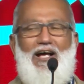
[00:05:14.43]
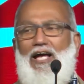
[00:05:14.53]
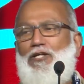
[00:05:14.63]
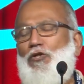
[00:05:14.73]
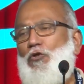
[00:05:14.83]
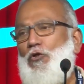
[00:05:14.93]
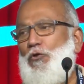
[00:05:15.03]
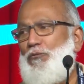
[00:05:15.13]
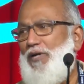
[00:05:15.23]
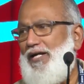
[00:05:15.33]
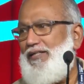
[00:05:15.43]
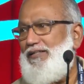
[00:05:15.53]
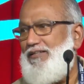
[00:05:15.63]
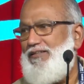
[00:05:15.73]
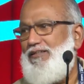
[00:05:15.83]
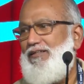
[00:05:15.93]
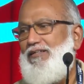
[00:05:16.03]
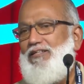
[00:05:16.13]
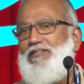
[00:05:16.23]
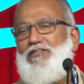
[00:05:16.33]
I conclude my
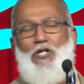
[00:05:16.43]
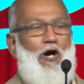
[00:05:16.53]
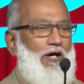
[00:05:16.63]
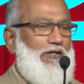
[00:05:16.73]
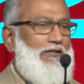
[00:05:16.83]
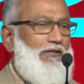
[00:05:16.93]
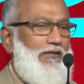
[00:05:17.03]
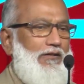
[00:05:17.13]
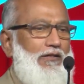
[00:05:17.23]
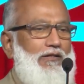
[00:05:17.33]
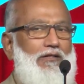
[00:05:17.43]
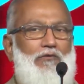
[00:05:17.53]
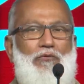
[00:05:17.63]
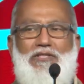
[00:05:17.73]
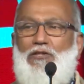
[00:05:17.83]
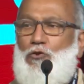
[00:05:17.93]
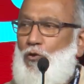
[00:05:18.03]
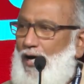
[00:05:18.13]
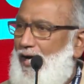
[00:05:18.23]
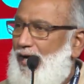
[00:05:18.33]
talk with the
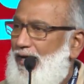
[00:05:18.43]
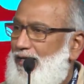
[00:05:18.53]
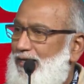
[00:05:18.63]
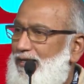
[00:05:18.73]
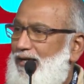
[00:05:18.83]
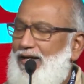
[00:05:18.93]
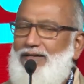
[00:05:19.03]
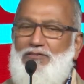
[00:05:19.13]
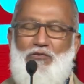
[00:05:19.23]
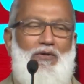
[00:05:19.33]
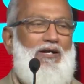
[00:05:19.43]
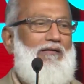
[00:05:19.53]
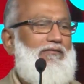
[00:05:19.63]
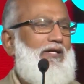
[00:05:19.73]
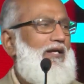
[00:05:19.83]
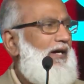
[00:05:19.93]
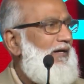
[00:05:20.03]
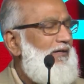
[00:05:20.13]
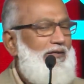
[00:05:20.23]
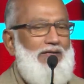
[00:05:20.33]
dua Allah subhanahu wa ta'ala
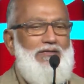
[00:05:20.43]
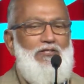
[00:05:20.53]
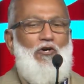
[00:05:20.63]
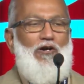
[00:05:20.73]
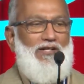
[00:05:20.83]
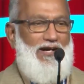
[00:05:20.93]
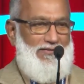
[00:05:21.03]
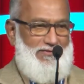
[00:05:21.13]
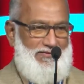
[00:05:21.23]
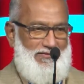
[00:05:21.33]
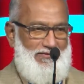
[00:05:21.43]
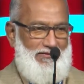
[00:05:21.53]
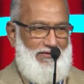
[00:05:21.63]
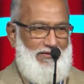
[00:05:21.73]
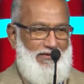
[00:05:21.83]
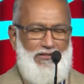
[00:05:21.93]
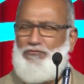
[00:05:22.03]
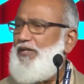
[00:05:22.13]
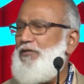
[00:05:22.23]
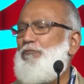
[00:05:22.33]
taught us. It's
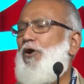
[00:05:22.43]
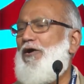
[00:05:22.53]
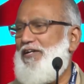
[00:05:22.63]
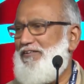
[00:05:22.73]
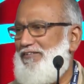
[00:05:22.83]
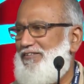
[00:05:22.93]
very important.